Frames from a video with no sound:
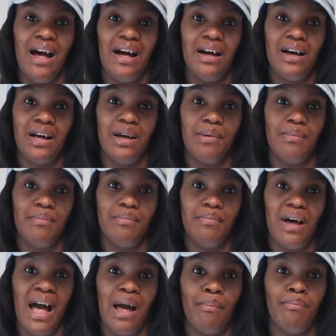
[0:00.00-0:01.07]

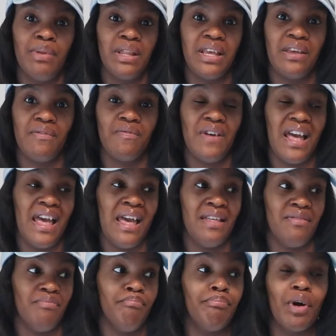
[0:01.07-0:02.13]
I believe
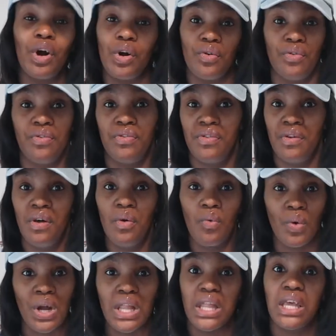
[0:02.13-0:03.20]
at birth,
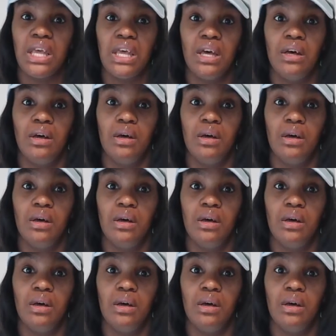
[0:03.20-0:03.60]
really,